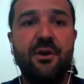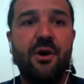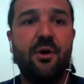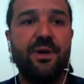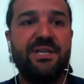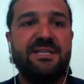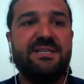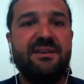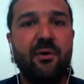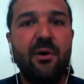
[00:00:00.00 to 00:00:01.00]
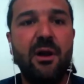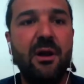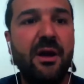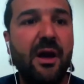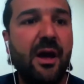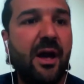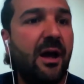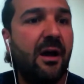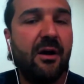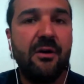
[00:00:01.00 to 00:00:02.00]
so we did several
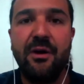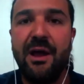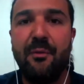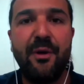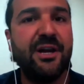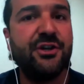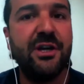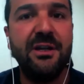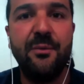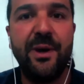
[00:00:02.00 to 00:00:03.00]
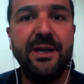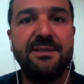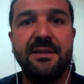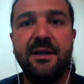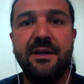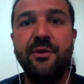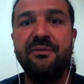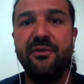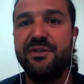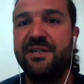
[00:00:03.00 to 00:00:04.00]
collaborations with
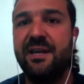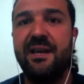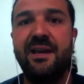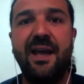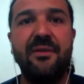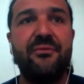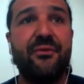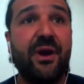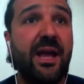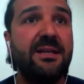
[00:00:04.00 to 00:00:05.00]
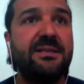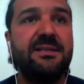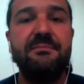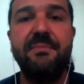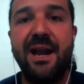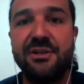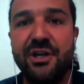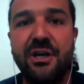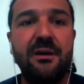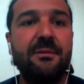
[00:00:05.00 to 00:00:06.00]
university in France, in
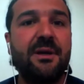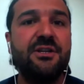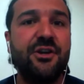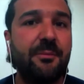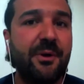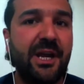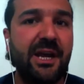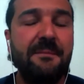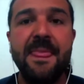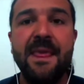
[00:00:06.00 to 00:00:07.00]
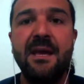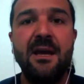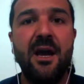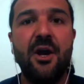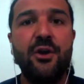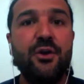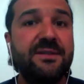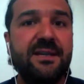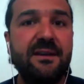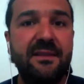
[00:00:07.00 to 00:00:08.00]
Belgium, in Germany,
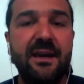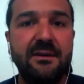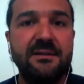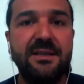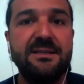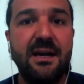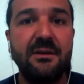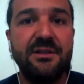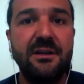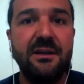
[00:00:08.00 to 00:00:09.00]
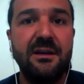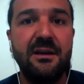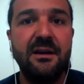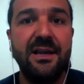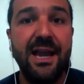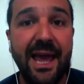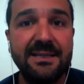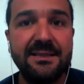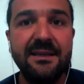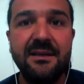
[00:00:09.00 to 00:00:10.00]
using the Echos 10,000 in
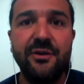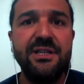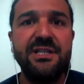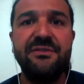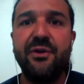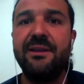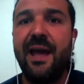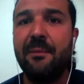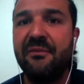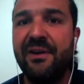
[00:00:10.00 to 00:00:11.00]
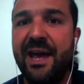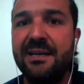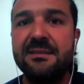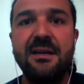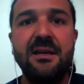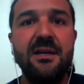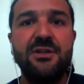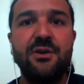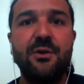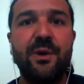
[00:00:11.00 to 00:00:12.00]
lakes, so in different type of lakes.
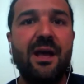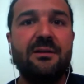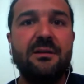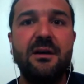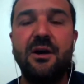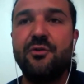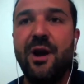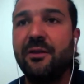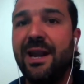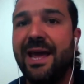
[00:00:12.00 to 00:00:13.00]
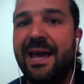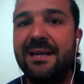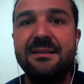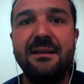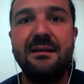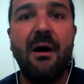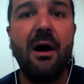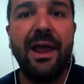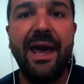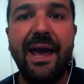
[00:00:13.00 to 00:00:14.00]
So we had crater lakes,
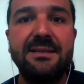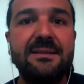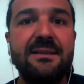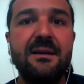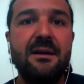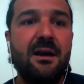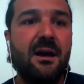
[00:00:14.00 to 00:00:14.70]
mar lakes,